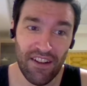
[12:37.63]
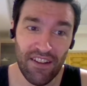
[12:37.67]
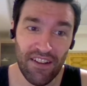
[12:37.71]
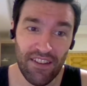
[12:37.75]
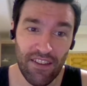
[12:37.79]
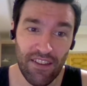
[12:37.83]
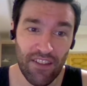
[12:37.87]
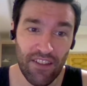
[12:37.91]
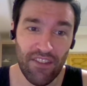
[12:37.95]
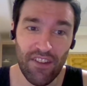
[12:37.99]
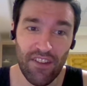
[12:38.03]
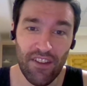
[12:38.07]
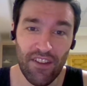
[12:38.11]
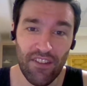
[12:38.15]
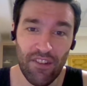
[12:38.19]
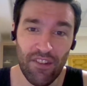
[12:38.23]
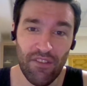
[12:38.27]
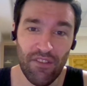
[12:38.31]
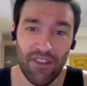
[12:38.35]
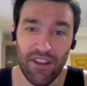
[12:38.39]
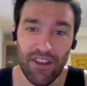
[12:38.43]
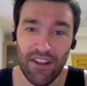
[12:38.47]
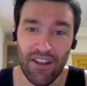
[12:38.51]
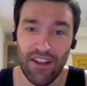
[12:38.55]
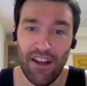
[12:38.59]
That's not
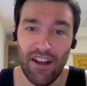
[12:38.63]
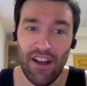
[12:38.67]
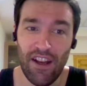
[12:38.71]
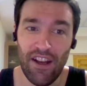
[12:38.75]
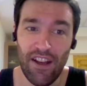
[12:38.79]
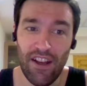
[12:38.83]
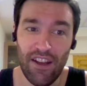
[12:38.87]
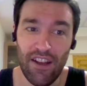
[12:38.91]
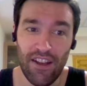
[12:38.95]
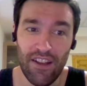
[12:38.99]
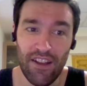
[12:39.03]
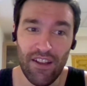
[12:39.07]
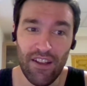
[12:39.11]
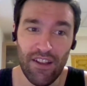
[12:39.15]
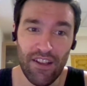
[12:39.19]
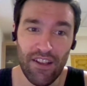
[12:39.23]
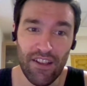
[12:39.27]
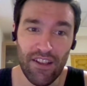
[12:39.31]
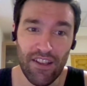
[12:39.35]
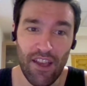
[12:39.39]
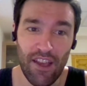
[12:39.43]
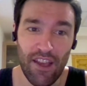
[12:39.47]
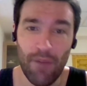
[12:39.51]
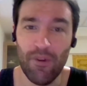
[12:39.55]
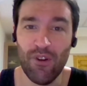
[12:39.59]
something I
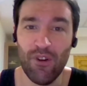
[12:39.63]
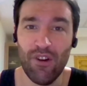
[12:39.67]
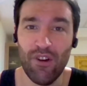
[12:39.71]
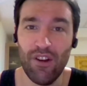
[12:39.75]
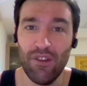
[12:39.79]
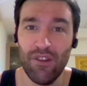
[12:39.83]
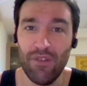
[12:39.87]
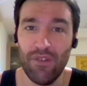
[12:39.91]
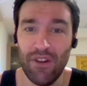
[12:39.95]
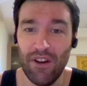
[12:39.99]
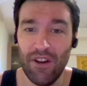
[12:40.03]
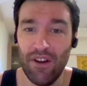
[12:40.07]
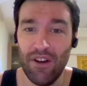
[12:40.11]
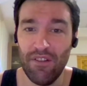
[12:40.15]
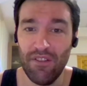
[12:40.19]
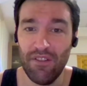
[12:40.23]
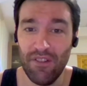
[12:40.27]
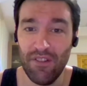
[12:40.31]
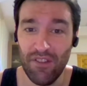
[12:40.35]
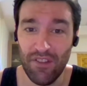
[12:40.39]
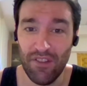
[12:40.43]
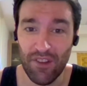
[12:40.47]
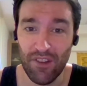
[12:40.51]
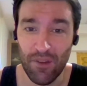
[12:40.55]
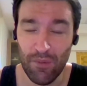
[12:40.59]
came across very often
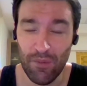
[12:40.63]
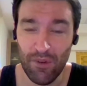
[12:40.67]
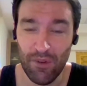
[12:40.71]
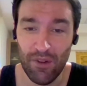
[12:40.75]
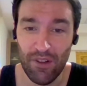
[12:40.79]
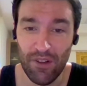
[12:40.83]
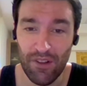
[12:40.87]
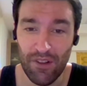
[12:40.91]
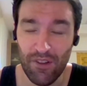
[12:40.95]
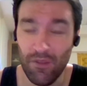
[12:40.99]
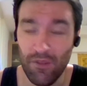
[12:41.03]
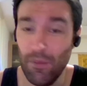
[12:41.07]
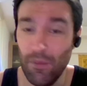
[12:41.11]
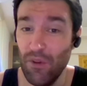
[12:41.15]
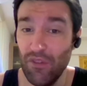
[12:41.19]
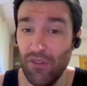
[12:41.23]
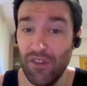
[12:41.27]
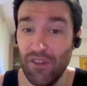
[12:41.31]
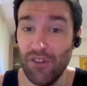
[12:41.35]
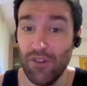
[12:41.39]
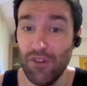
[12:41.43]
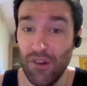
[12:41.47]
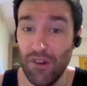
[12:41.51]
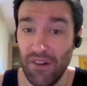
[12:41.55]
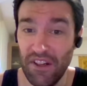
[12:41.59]
in Singapore. It was
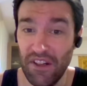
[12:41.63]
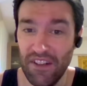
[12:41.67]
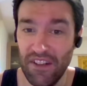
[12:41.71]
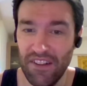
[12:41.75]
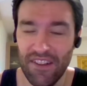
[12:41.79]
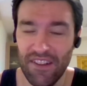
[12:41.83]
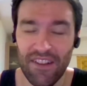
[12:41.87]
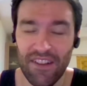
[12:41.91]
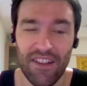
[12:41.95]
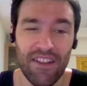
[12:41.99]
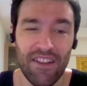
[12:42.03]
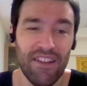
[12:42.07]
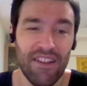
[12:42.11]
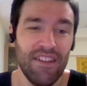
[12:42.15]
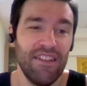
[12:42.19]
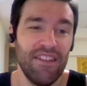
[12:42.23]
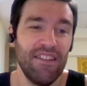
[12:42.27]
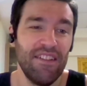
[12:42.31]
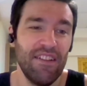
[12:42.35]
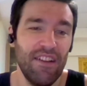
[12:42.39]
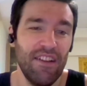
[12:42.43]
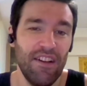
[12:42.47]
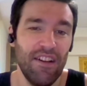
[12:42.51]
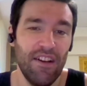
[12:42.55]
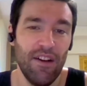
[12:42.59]
mostly durian.
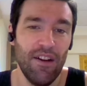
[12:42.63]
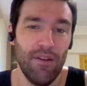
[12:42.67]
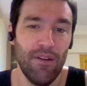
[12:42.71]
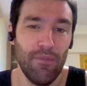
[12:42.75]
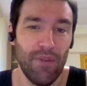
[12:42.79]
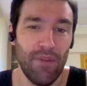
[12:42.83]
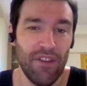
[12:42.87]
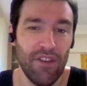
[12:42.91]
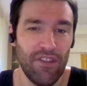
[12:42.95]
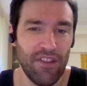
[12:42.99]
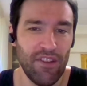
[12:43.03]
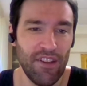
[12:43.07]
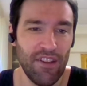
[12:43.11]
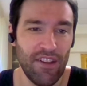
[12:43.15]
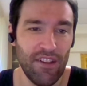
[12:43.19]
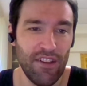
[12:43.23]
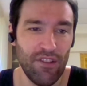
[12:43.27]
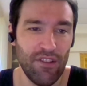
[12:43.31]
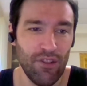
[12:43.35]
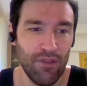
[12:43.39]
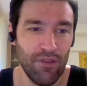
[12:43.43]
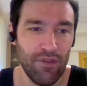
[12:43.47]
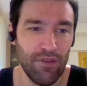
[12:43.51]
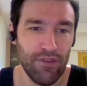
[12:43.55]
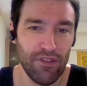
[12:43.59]
But stinky
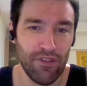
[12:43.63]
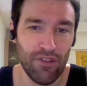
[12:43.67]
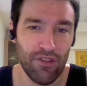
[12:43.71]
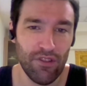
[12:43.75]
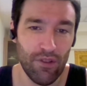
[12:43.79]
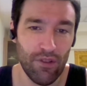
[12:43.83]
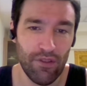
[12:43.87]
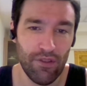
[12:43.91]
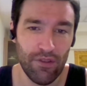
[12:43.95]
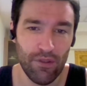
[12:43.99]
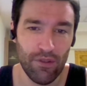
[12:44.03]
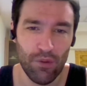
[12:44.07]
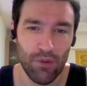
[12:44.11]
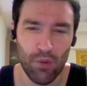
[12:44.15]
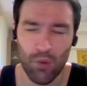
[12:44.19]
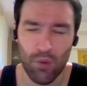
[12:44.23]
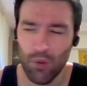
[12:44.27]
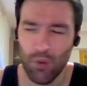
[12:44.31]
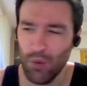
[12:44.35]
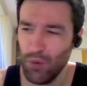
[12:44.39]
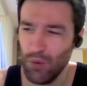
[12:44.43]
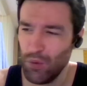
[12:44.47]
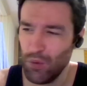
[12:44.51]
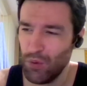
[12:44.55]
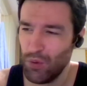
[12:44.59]
tofu,
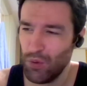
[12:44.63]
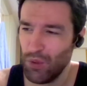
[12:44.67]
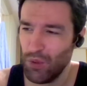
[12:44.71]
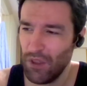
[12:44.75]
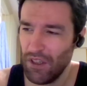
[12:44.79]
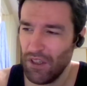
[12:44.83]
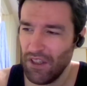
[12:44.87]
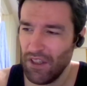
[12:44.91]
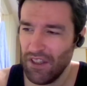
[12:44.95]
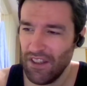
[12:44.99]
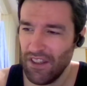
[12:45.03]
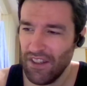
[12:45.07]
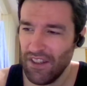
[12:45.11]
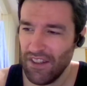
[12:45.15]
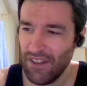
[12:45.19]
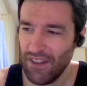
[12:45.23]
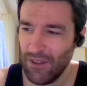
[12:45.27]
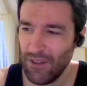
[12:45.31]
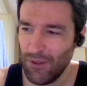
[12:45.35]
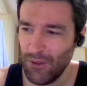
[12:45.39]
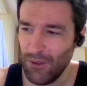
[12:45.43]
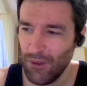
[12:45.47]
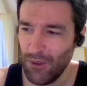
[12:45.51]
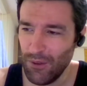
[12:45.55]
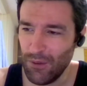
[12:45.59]
oof,
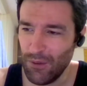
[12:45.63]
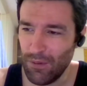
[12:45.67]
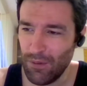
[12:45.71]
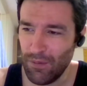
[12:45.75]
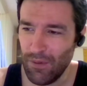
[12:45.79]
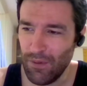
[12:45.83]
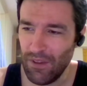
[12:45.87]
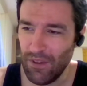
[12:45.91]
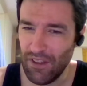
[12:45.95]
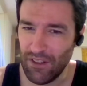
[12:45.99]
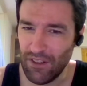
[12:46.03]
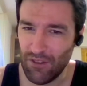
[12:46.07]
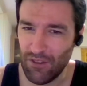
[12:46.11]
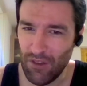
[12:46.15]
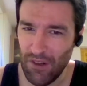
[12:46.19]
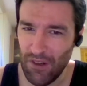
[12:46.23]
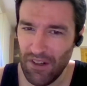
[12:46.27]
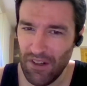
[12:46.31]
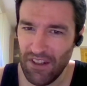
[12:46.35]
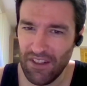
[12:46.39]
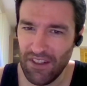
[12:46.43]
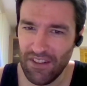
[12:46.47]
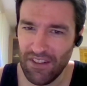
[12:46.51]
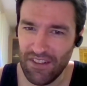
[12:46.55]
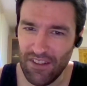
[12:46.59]
oof. Like
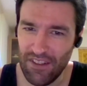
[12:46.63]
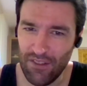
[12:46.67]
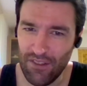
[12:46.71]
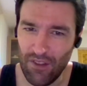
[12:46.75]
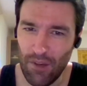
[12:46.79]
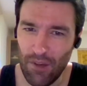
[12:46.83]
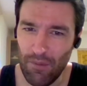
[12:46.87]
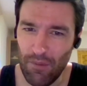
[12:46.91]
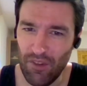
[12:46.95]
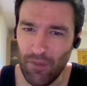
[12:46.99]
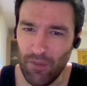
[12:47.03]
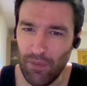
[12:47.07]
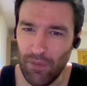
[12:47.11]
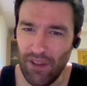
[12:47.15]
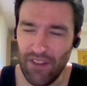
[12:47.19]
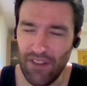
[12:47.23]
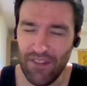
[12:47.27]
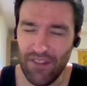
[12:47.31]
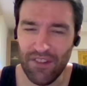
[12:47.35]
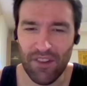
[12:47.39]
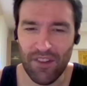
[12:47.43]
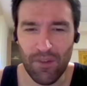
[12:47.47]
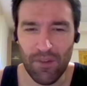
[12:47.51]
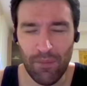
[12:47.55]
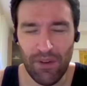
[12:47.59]
durian is almost
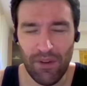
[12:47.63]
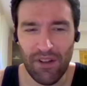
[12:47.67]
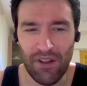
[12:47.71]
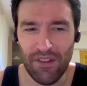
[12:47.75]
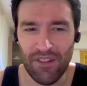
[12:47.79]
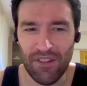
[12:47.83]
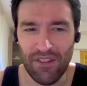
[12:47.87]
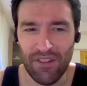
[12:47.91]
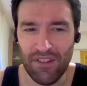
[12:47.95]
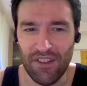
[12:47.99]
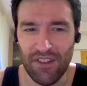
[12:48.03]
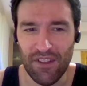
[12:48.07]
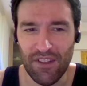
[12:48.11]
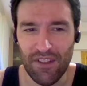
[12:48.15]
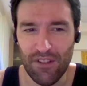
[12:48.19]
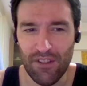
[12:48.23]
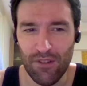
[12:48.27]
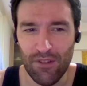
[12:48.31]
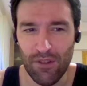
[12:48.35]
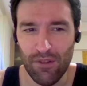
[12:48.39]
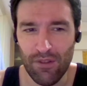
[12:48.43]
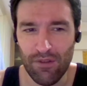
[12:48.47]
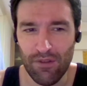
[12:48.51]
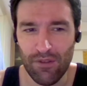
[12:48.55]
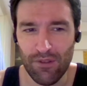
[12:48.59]
pleasant compared to stinky
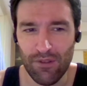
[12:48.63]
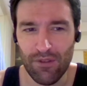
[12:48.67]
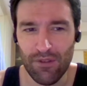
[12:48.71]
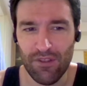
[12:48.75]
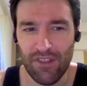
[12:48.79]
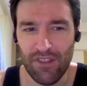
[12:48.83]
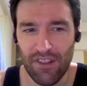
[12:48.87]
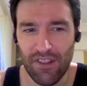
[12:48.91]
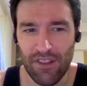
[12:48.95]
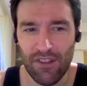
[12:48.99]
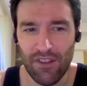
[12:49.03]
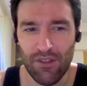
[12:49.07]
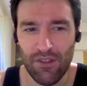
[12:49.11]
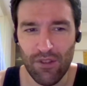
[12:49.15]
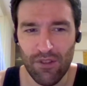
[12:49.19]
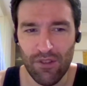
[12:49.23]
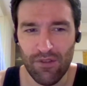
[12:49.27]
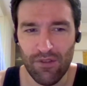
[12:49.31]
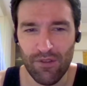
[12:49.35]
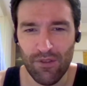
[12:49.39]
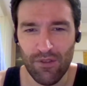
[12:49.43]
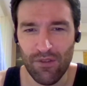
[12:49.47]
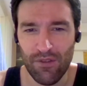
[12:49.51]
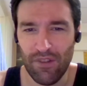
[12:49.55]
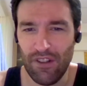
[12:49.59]
tofu. Stinky
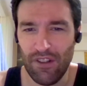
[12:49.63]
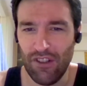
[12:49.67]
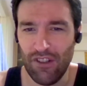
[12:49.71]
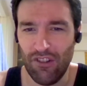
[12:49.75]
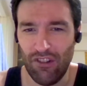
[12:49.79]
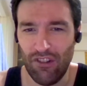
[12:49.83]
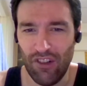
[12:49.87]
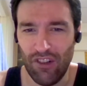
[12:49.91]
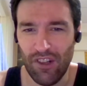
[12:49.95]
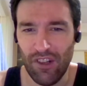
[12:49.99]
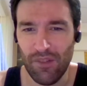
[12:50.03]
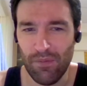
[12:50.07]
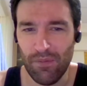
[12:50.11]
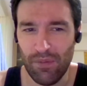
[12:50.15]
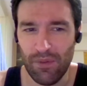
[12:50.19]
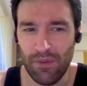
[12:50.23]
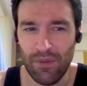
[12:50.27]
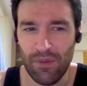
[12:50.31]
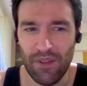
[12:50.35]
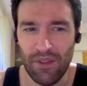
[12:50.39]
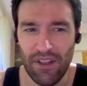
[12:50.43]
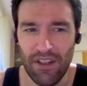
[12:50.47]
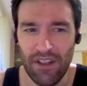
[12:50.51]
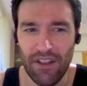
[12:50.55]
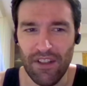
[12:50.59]
tofu is very sharp
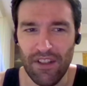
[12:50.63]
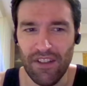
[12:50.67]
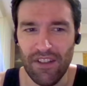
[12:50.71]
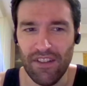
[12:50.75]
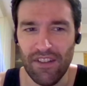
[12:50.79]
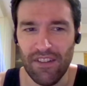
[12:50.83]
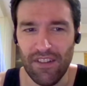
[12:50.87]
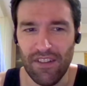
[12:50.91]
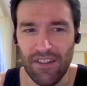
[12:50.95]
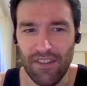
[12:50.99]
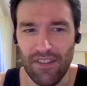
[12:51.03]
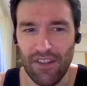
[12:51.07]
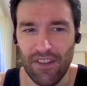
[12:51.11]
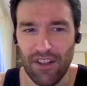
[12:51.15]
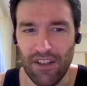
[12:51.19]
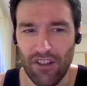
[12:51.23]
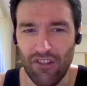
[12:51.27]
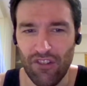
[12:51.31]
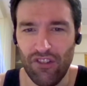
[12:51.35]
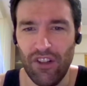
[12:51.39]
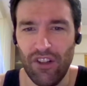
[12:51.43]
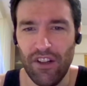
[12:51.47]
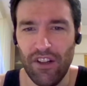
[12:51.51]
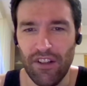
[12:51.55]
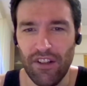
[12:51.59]
and it's like a
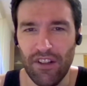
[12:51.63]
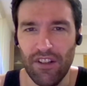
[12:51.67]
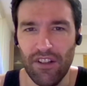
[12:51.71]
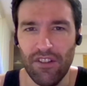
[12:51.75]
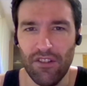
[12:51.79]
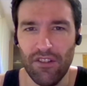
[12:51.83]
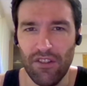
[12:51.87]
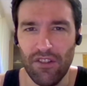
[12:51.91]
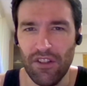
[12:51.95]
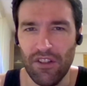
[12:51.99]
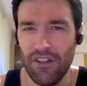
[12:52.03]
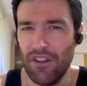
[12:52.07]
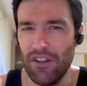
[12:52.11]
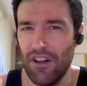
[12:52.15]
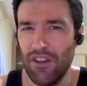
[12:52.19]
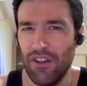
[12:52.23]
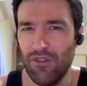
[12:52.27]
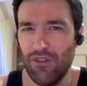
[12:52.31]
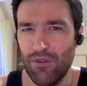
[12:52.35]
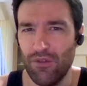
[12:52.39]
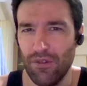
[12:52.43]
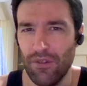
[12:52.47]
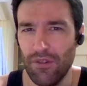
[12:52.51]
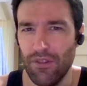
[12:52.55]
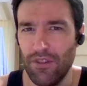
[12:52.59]
shotgun to your
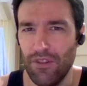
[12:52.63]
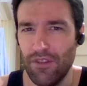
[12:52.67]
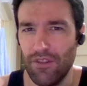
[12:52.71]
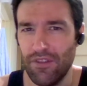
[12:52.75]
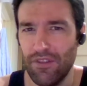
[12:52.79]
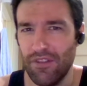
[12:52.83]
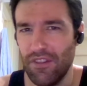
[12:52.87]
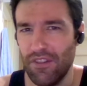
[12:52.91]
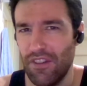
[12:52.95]
nostrils.